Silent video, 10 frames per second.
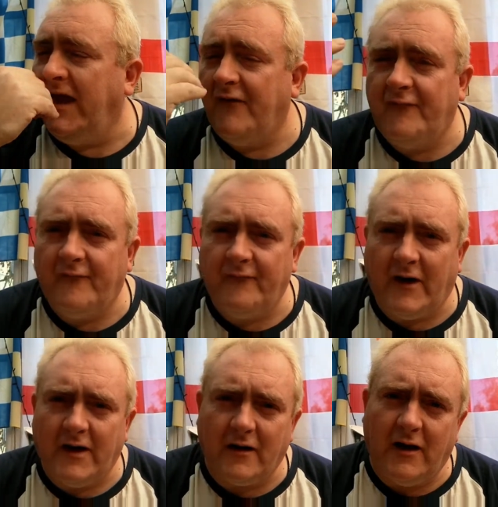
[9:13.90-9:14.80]

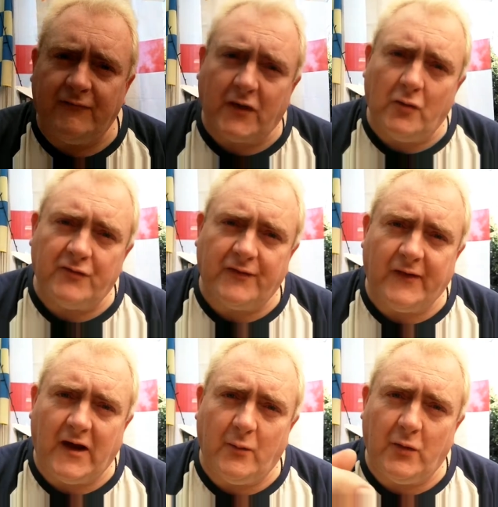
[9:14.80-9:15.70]
if there comes a
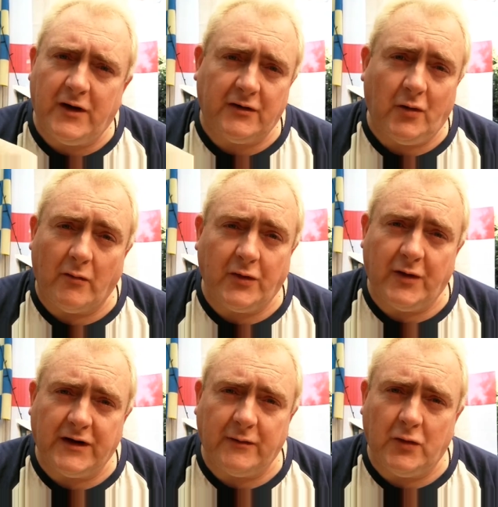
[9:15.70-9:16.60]
time when I'm not
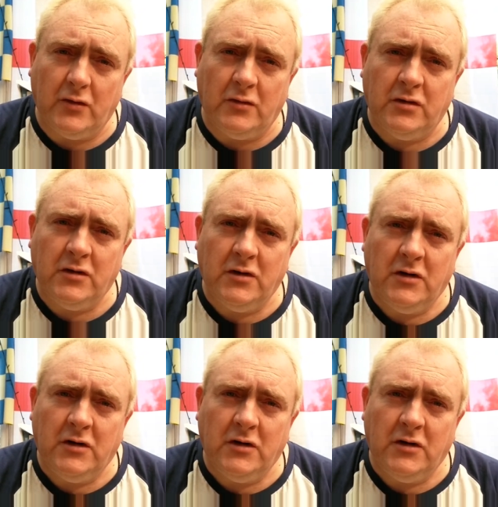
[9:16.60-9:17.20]
brewing anymore,